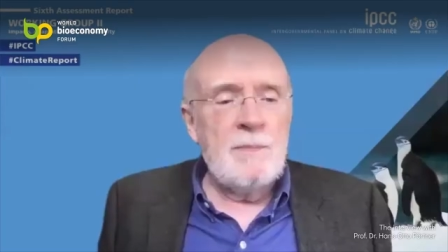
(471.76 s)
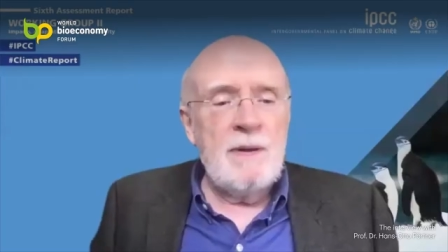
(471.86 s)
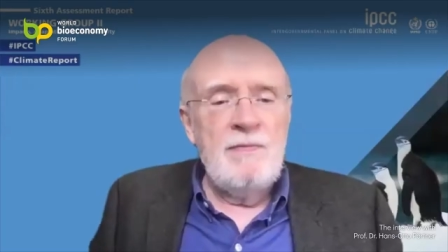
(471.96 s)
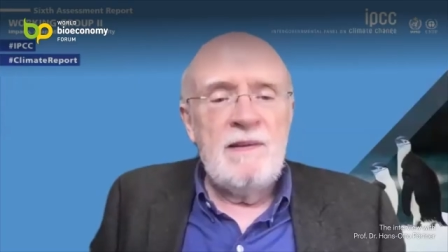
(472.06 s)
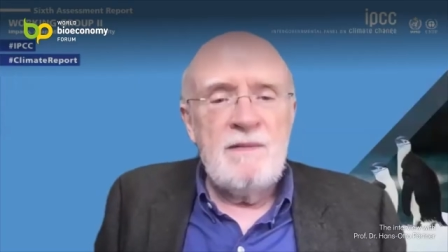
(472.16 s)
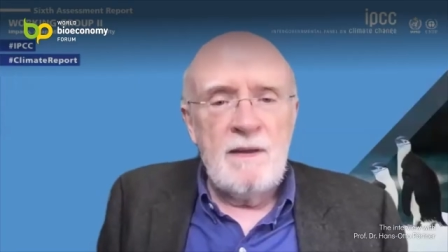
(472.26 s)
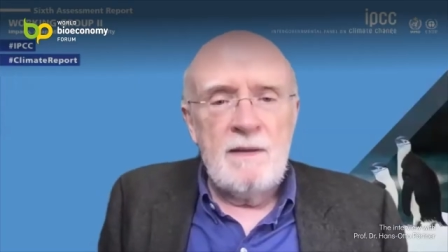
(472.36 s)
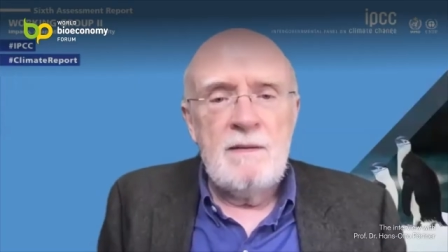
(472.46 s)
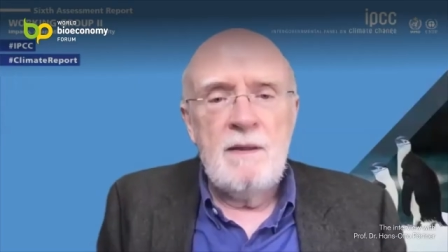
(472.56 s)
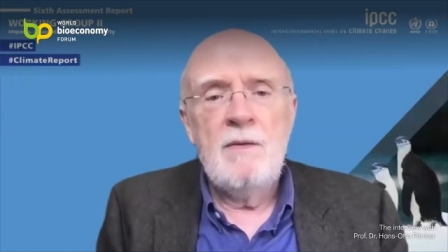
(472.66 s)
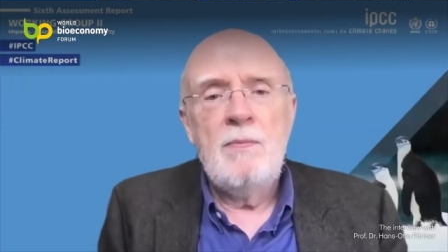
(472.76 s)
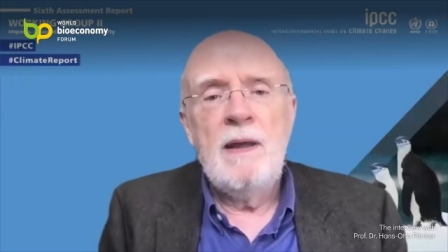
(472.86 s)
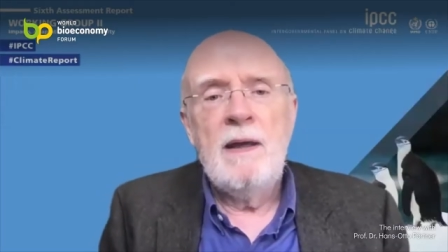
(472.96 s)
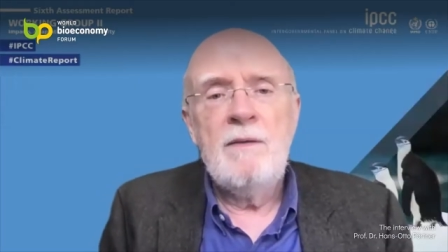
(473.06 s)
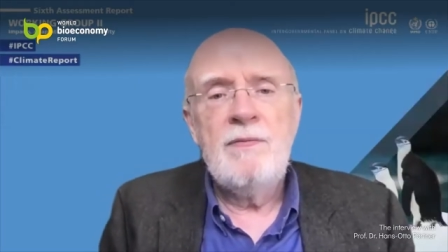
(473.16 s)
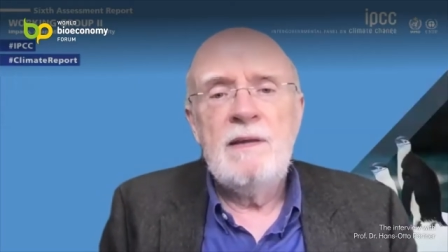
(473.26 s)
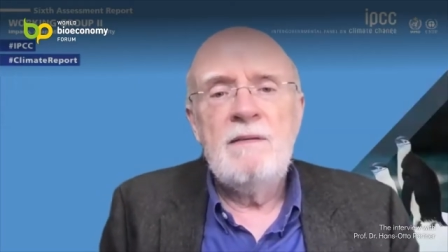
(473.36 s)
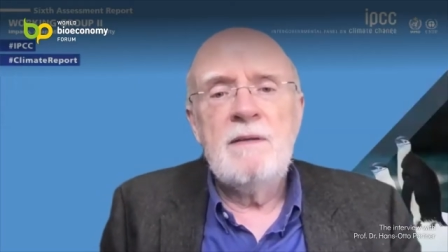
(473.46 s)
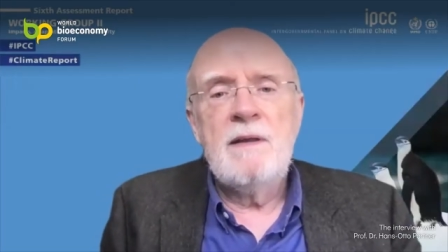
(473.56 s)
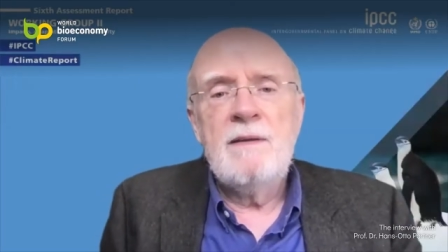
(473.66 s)
briefly said, we have
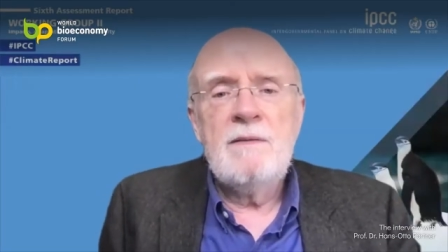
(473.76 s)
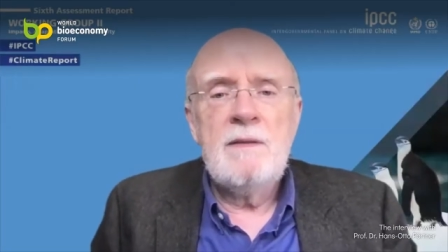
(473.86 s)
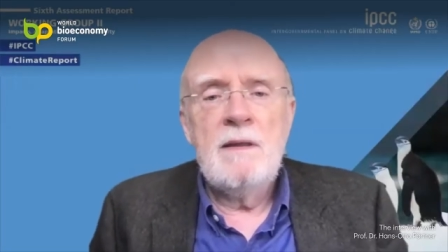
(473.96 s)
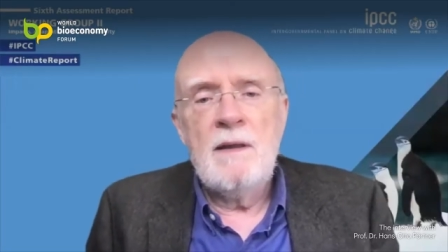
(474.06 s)
these nice,